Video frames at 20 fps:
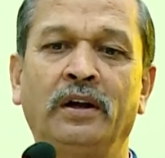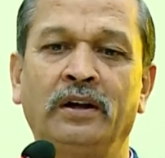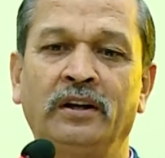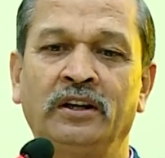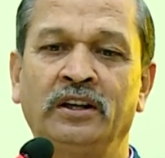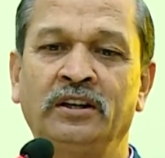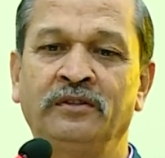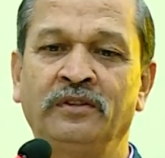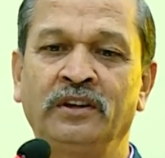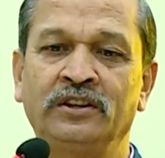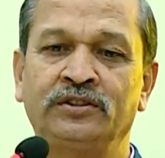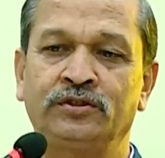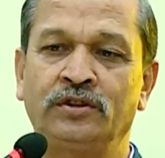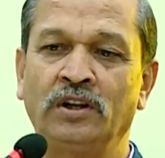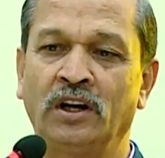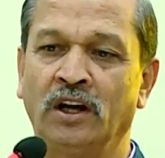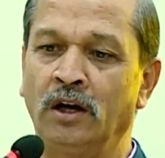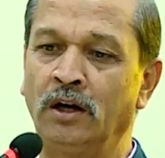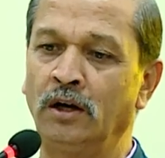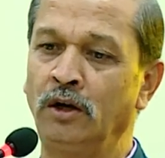
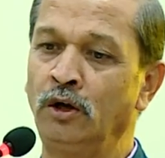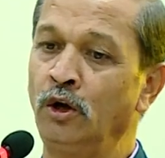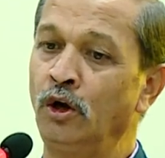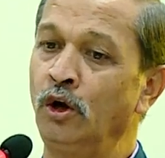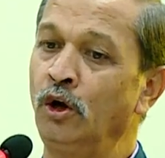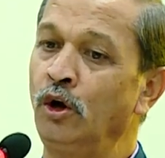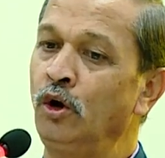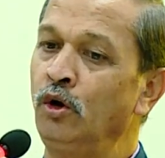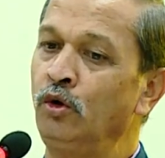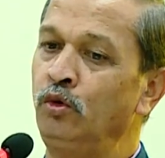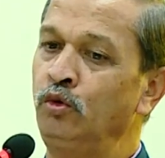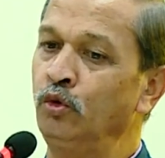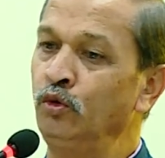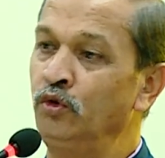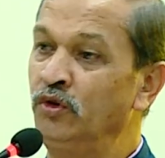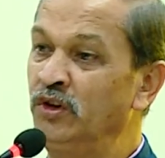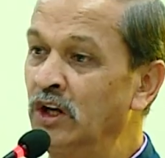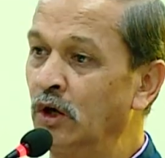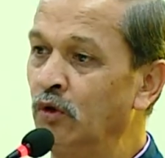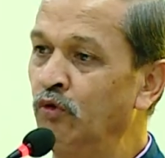investors to
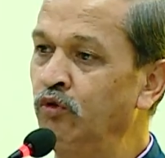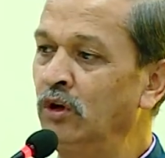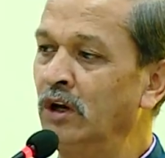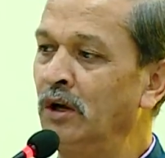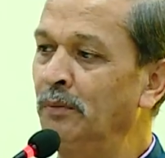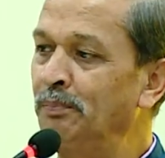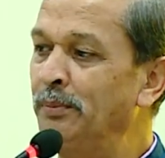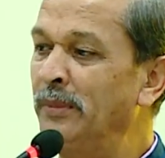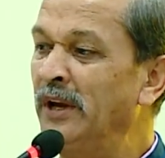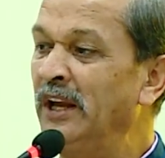develop